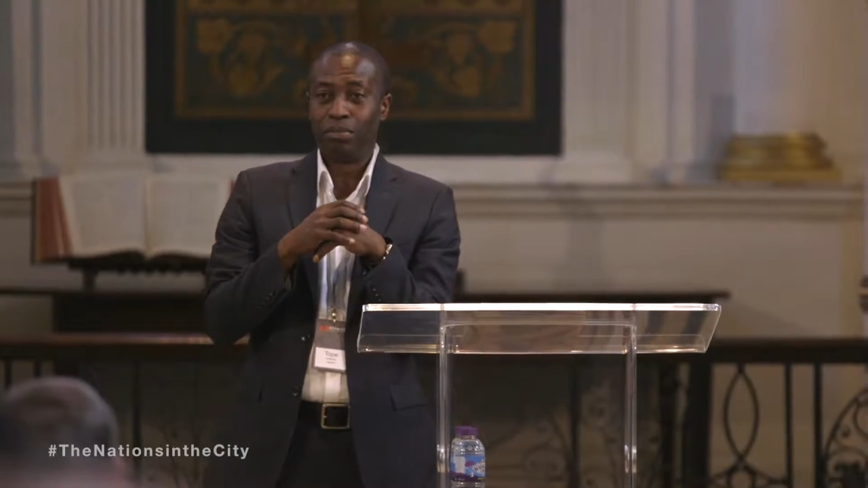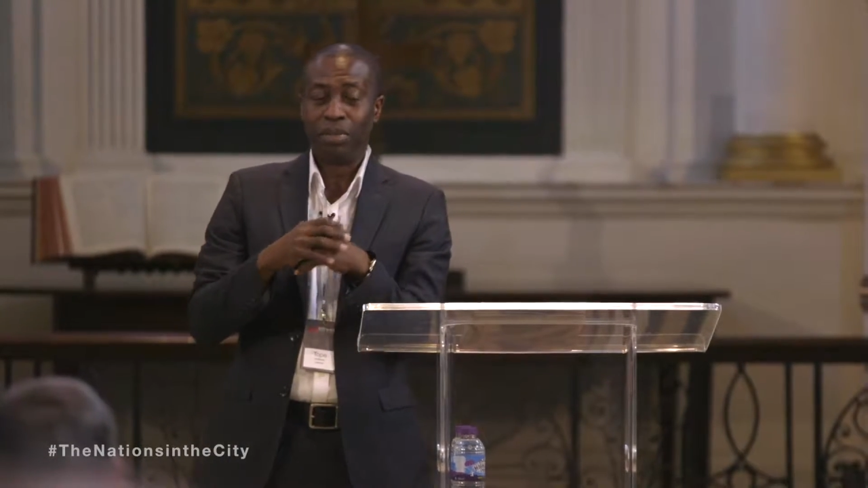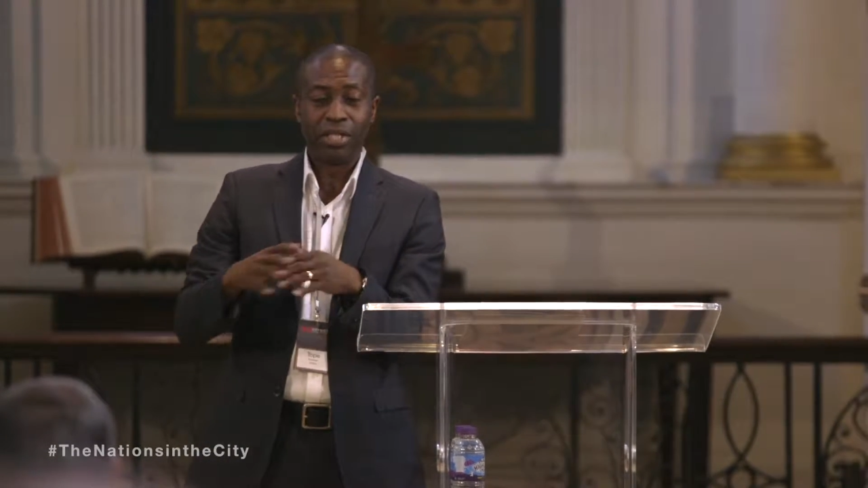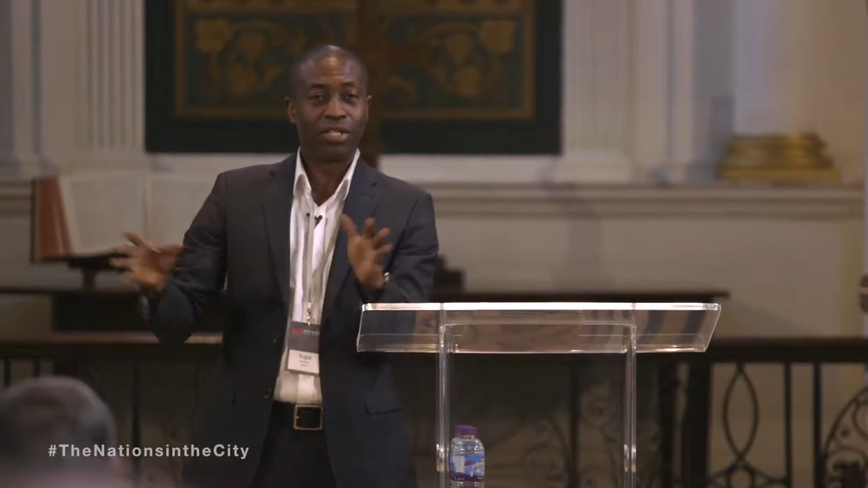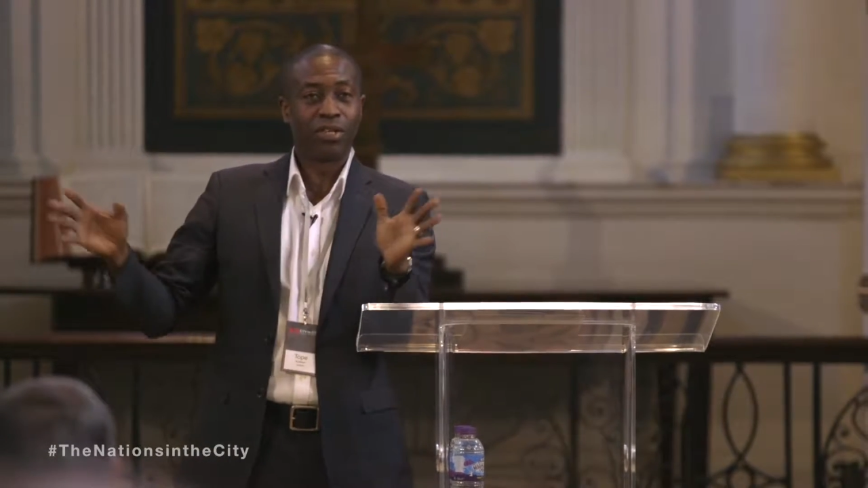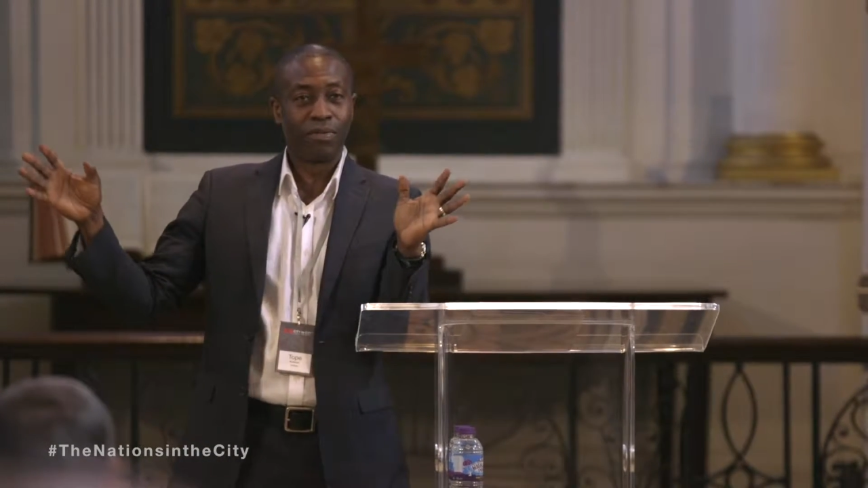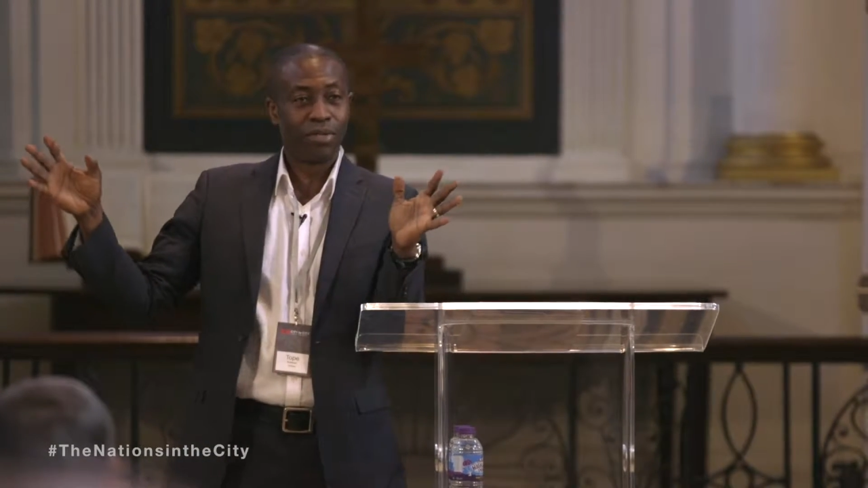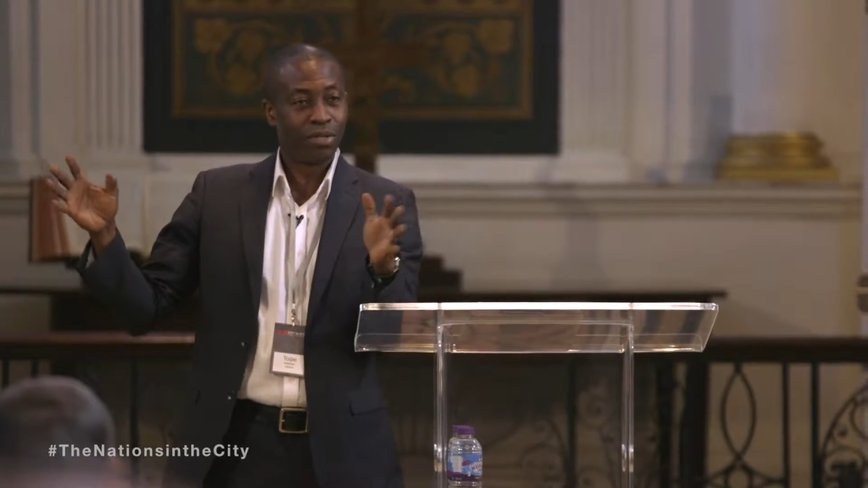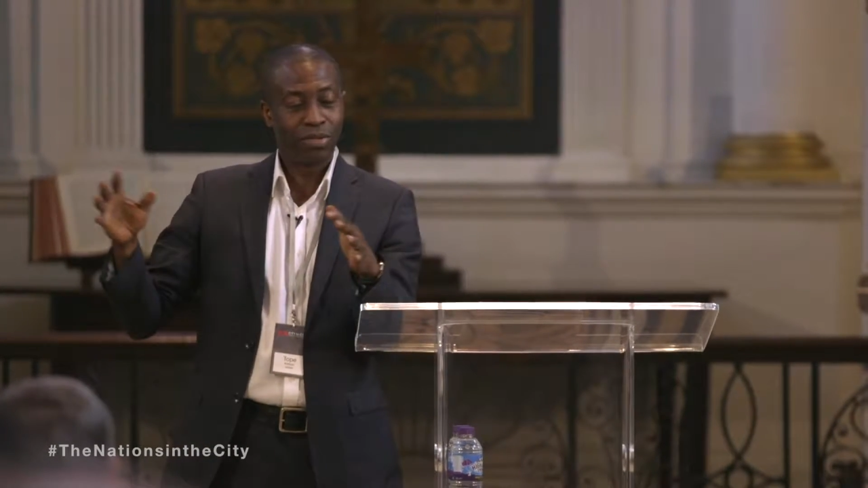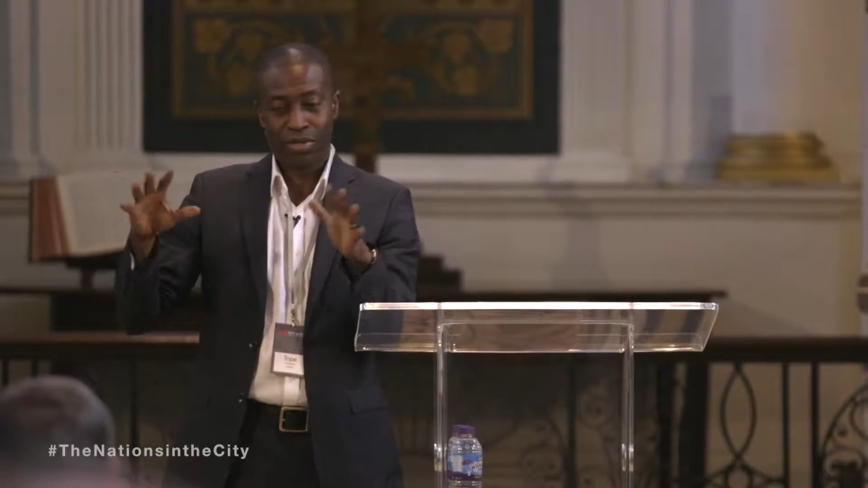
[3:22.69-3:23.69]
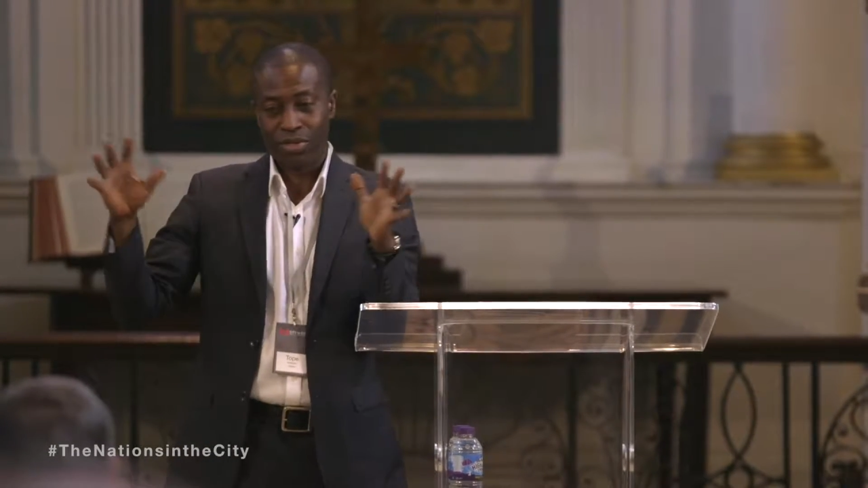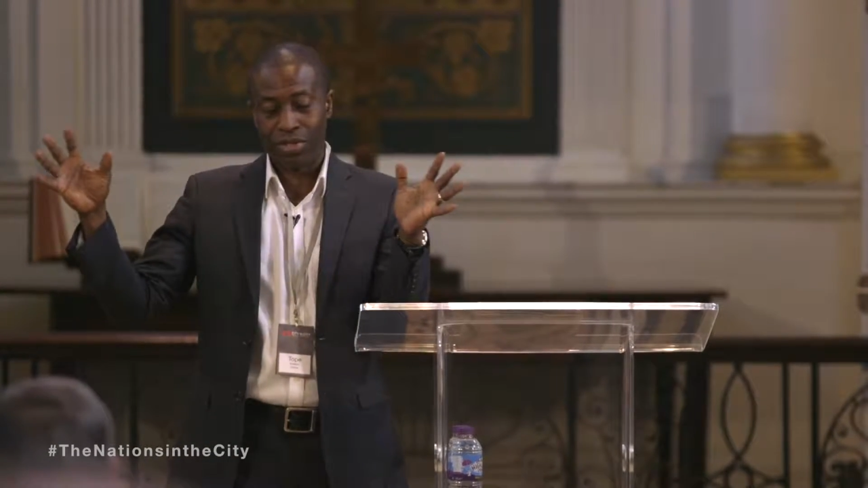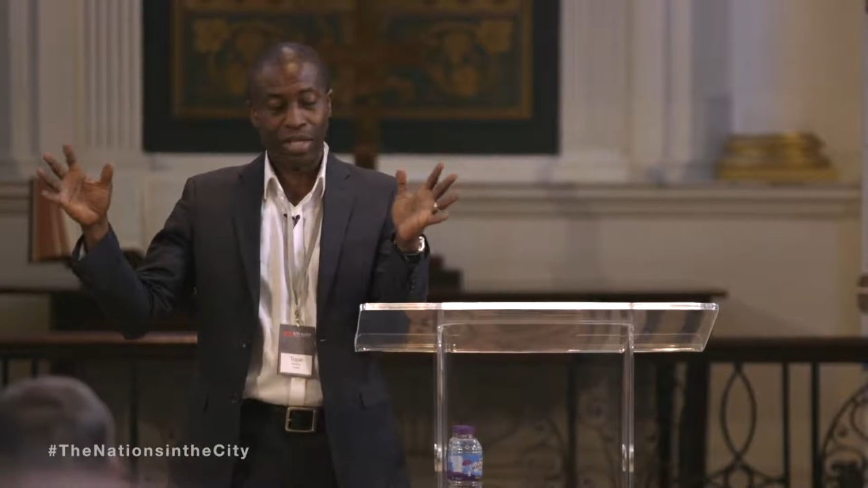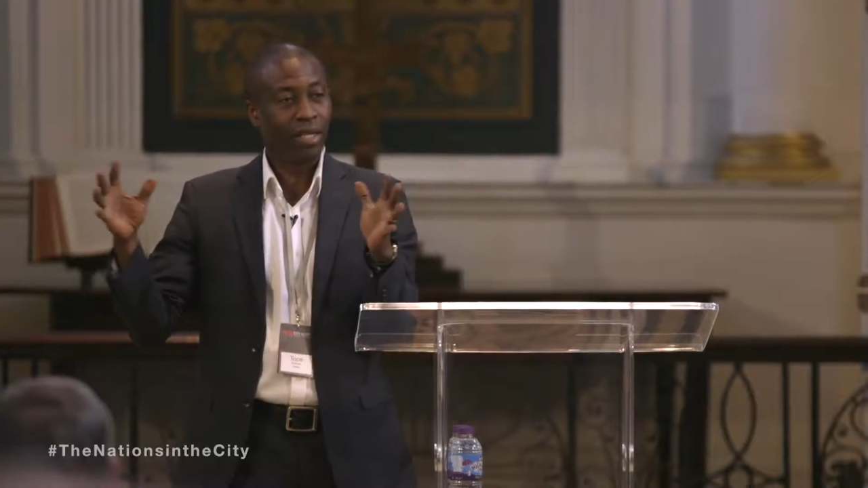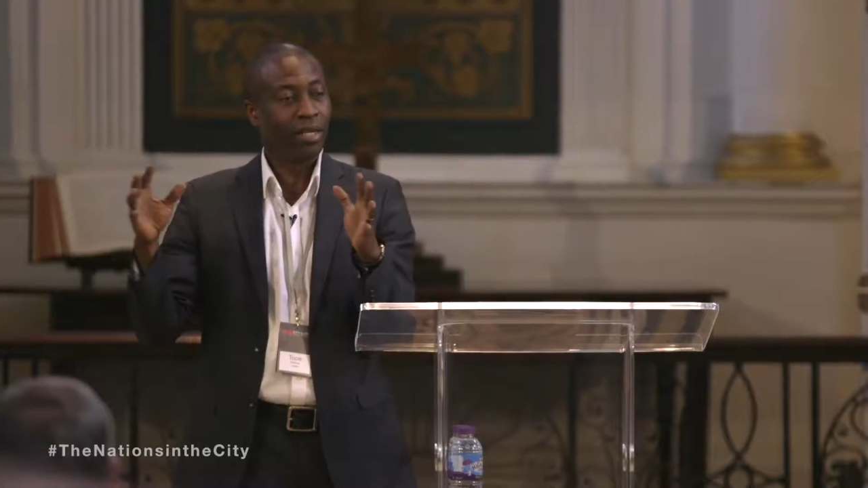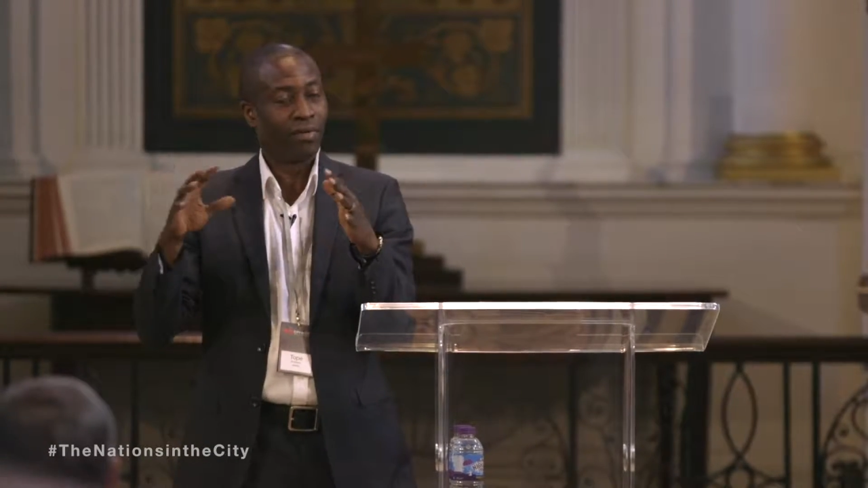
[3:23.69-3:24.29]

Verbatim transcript: beasts of the sea,